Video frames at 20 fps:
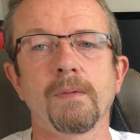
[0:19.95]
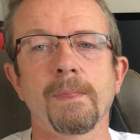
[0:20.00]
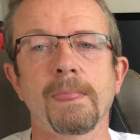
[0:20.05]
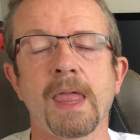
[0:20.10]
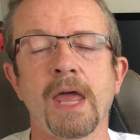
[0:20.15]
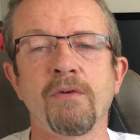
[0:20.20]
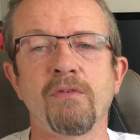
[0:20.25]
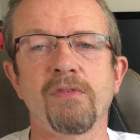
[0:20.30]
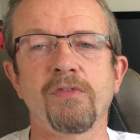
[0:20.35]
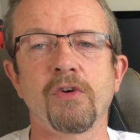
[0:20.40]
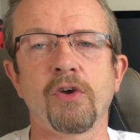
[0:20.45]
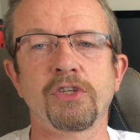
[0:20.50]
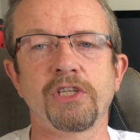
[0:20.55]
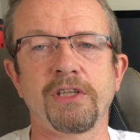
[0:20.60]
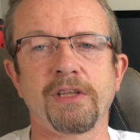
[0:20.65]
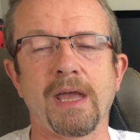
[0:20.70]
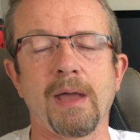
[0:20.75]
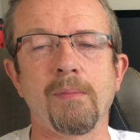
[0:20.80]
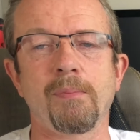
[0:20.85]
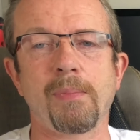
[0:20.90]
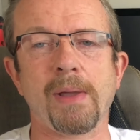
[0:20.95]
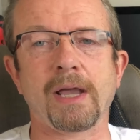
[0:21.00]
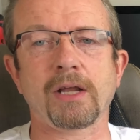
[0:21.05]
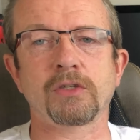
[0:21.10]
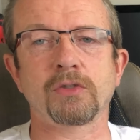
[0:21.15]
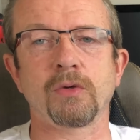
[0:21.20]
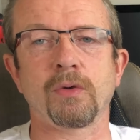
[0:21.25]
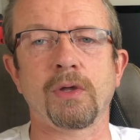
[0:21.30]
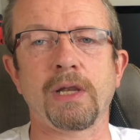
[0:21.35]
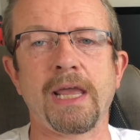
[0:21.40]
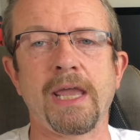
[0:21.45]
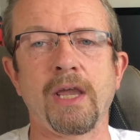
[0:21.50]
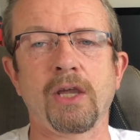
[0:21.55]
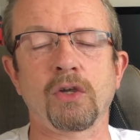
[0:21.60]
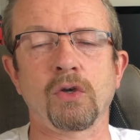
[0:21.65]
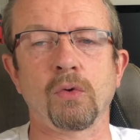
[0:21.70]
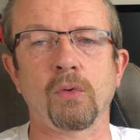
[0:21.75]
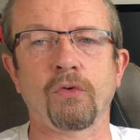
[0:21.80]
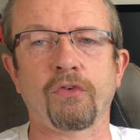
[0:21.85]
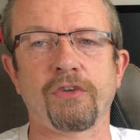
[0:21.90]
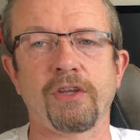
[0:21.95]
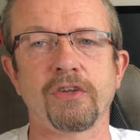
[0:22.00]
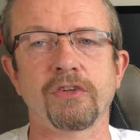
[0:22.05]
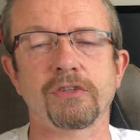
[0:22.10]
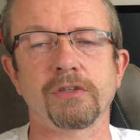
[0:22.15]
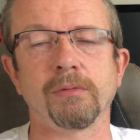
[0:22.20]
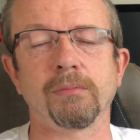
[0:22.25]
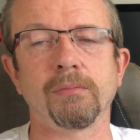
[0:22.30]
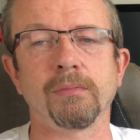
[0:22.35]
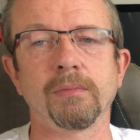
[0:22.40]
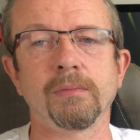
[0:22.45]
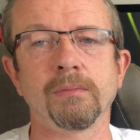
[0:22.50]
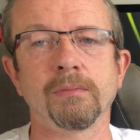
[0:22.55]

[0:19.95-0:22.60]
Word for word: and reverting that back to an air-cooled system.